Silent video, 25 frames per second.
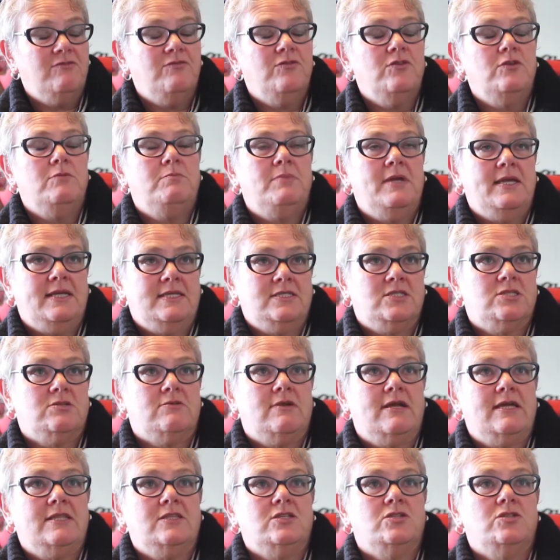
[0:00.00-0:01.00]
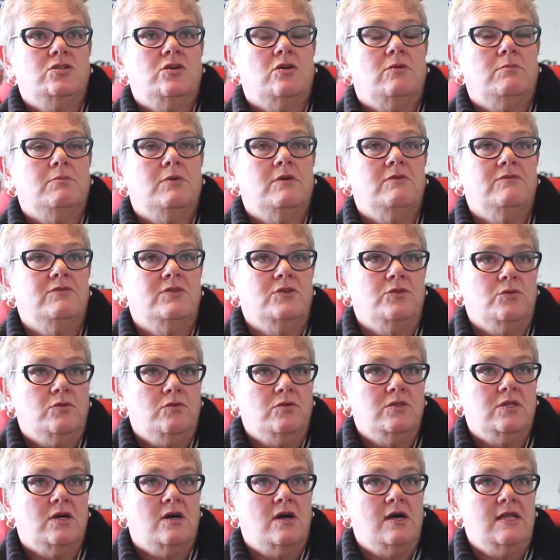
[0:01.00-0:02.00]
food banks throughout the top of the
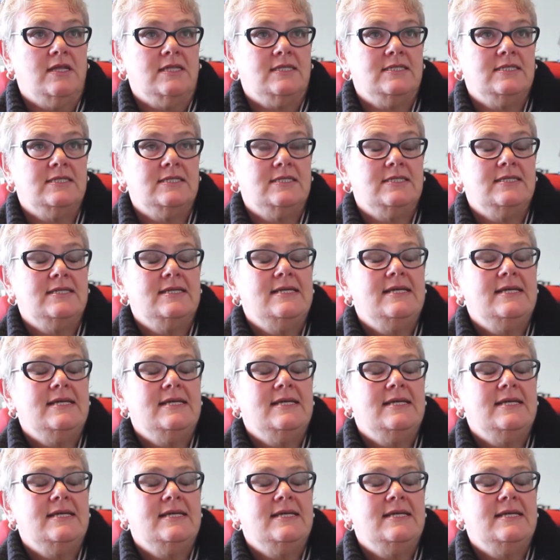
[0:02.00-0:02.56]
North Island.